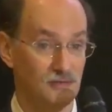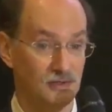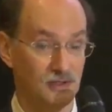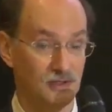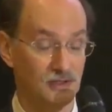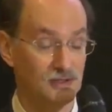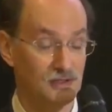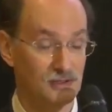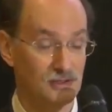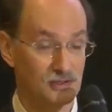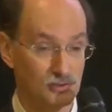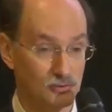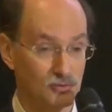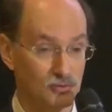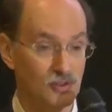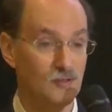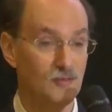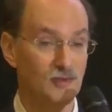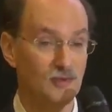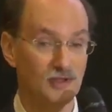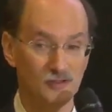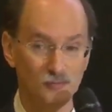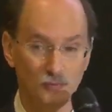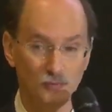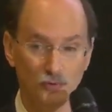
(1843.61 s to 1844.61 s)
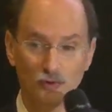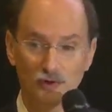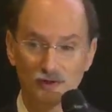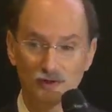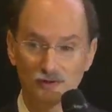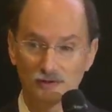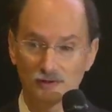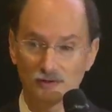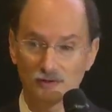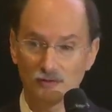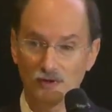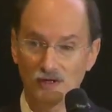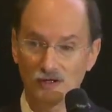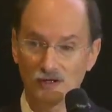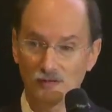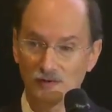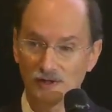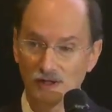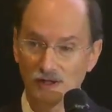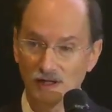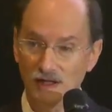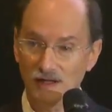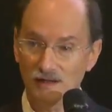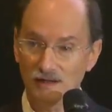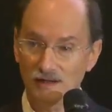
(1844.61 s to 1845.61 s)
extremely important to quantum
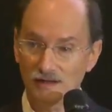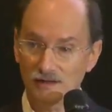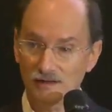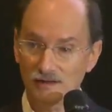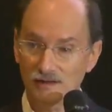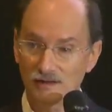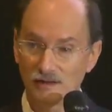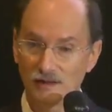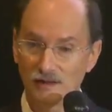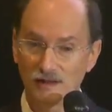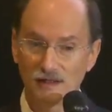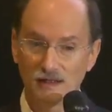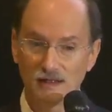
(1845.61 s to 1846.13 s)
mechanics,